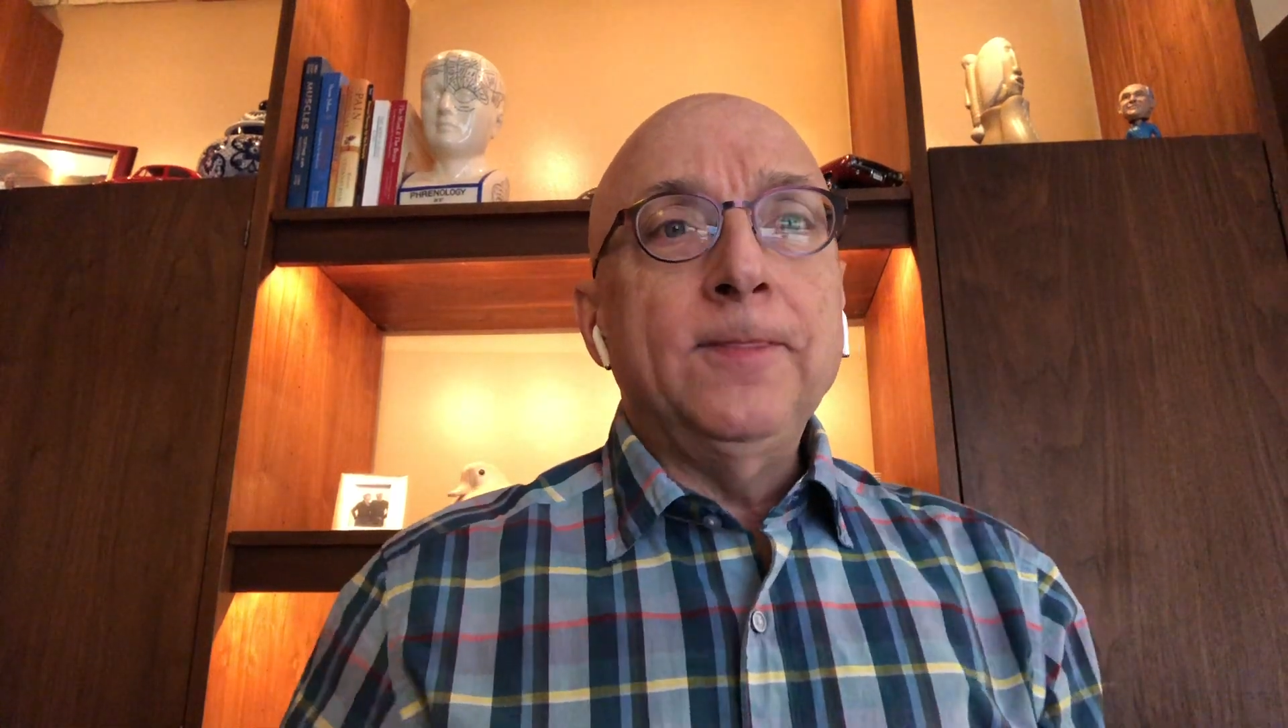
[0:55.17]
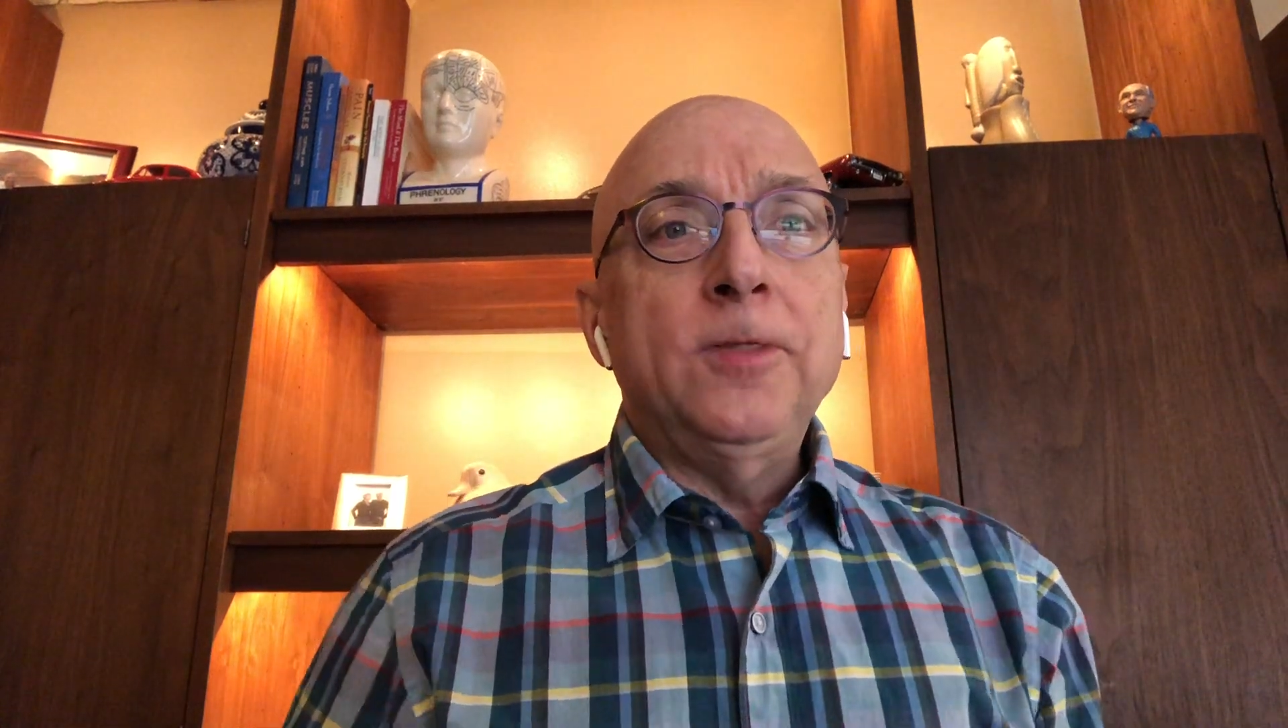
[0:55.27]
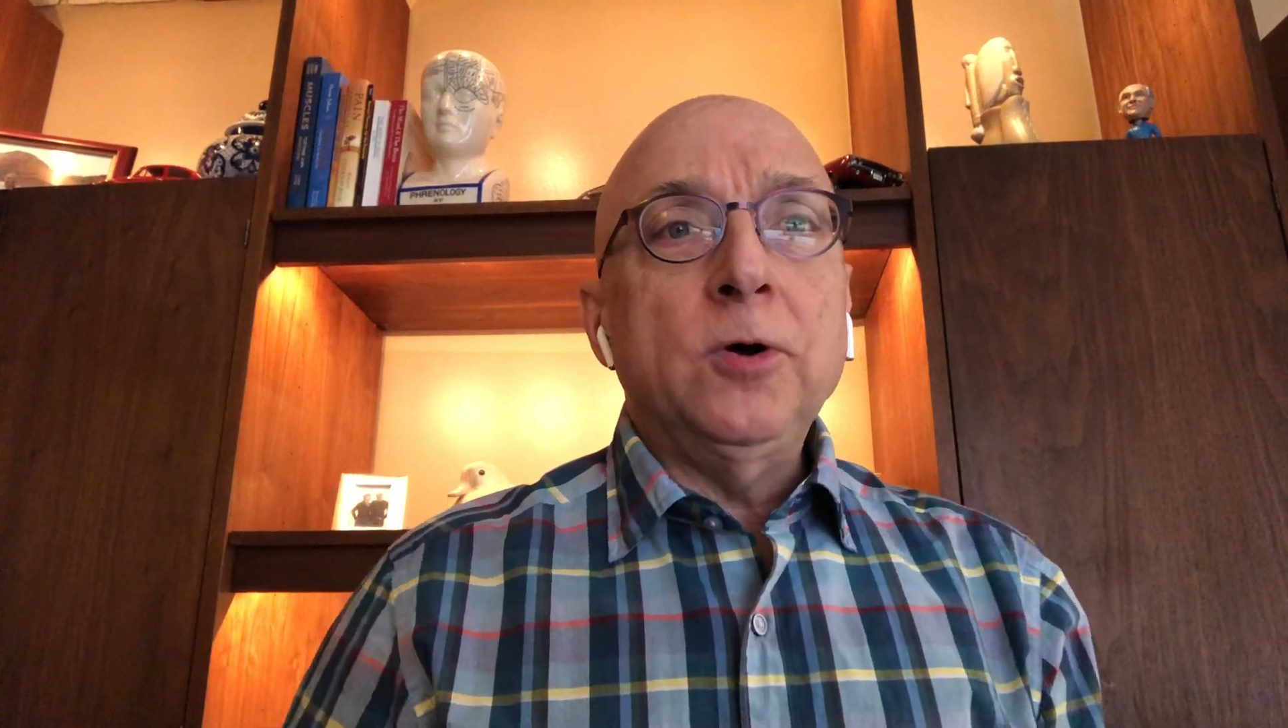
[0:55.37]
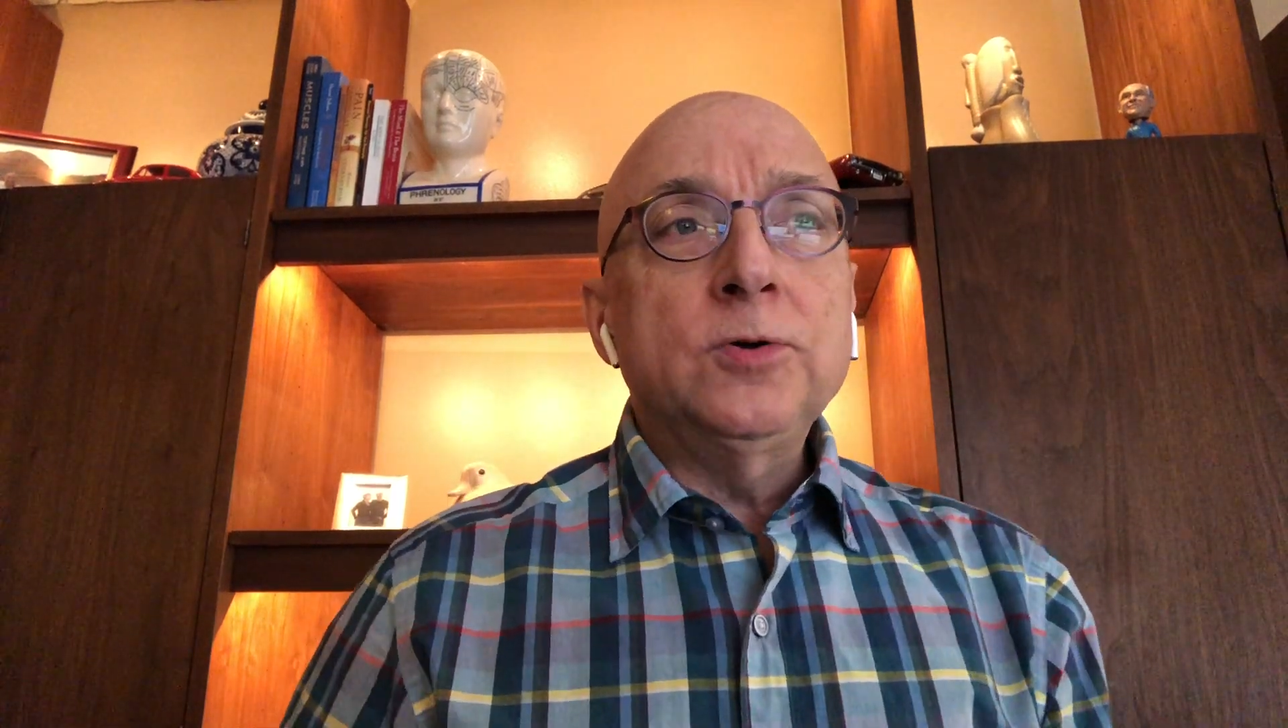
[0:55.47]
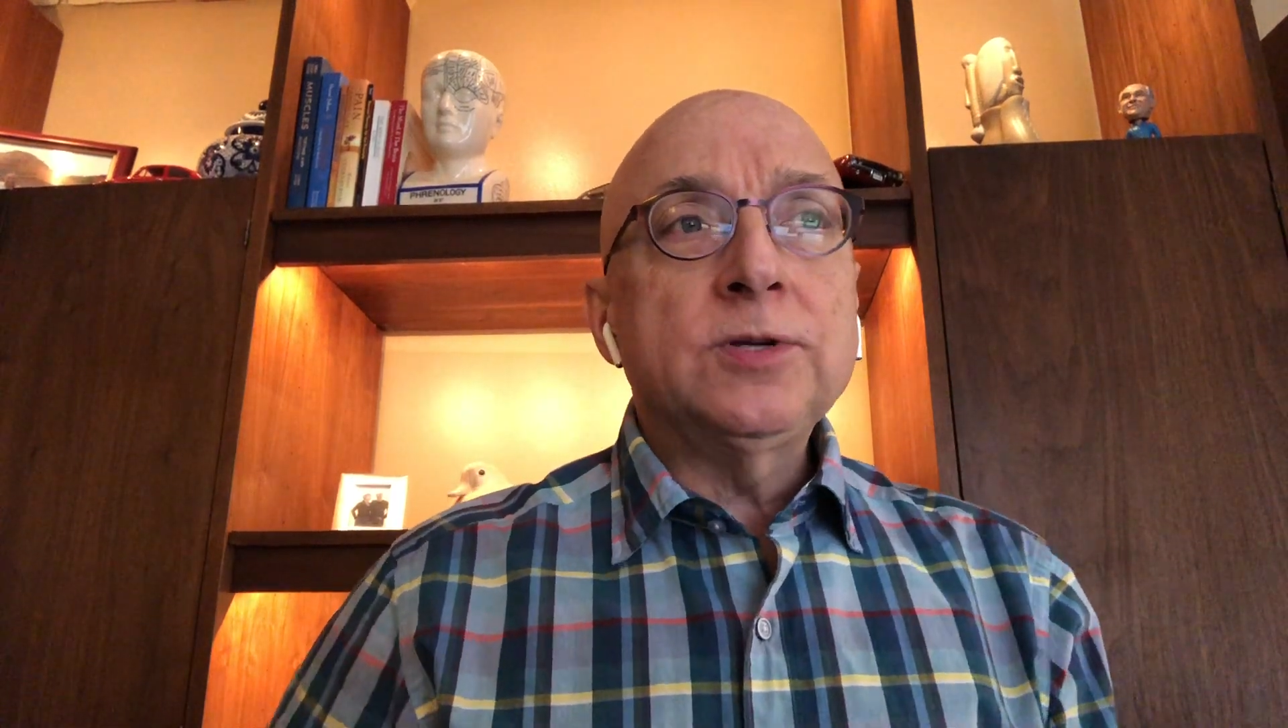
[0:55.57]

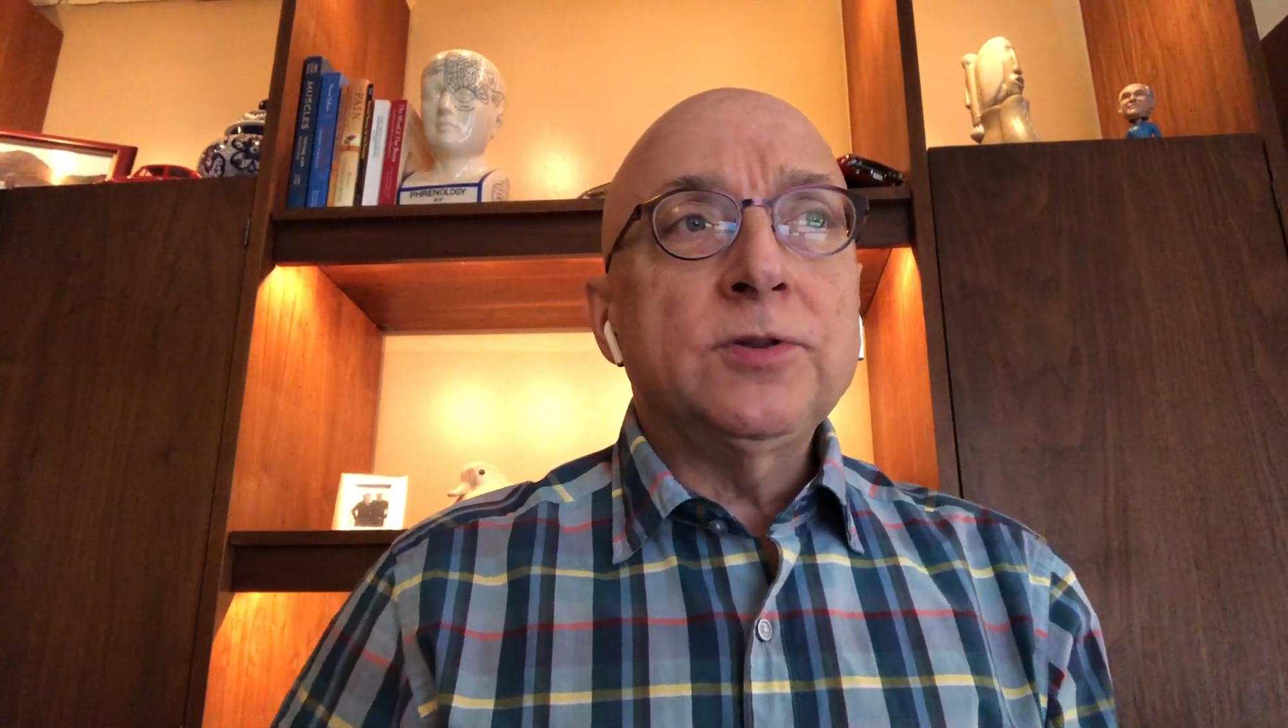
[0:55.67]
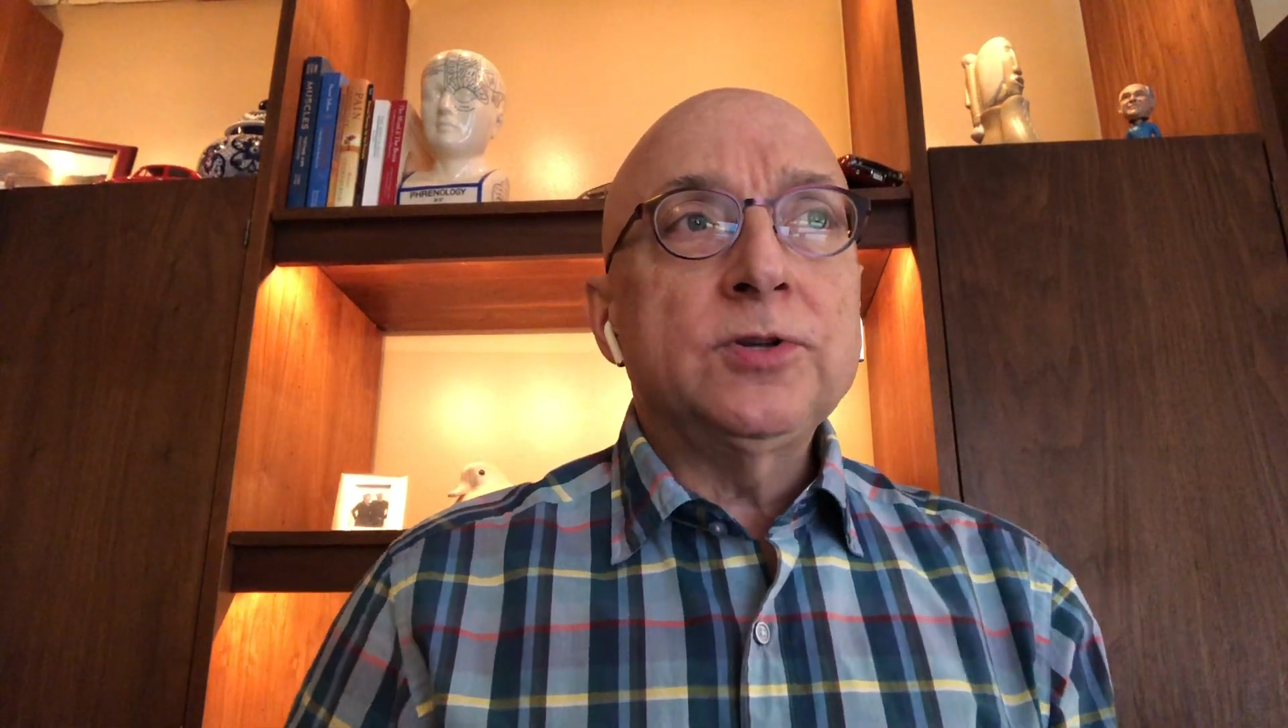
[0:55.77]
those are